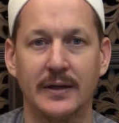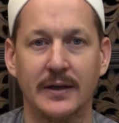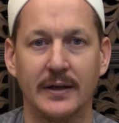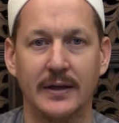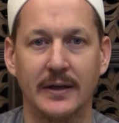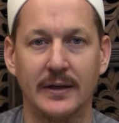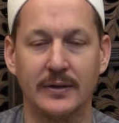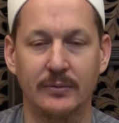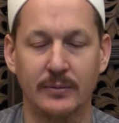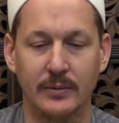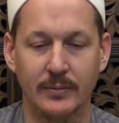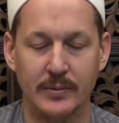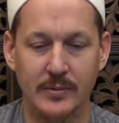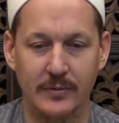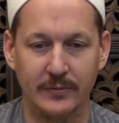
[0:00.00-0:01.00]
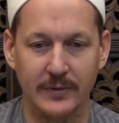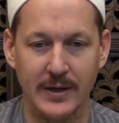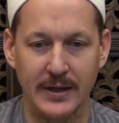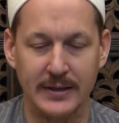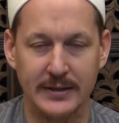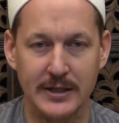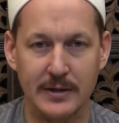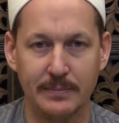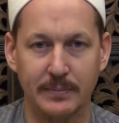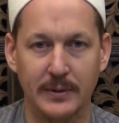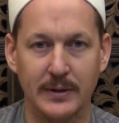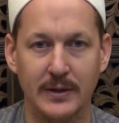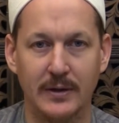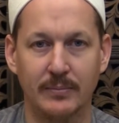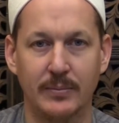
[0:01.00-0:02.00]
and when we reflect
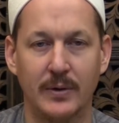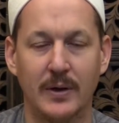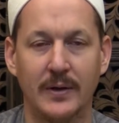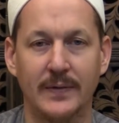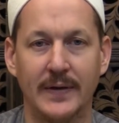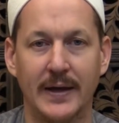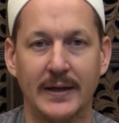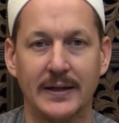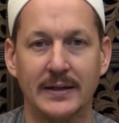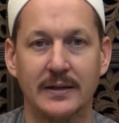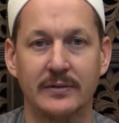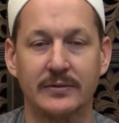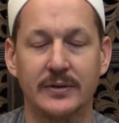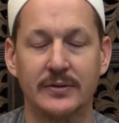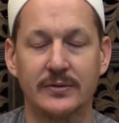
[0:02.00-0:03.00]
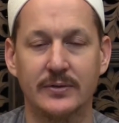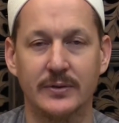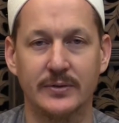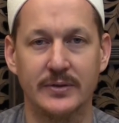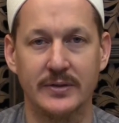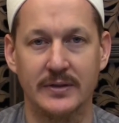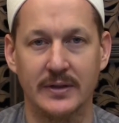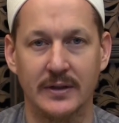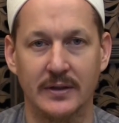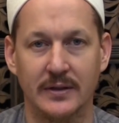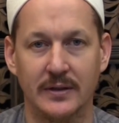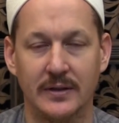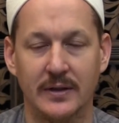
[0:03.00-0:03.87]
deeply upon that, it gives us certainty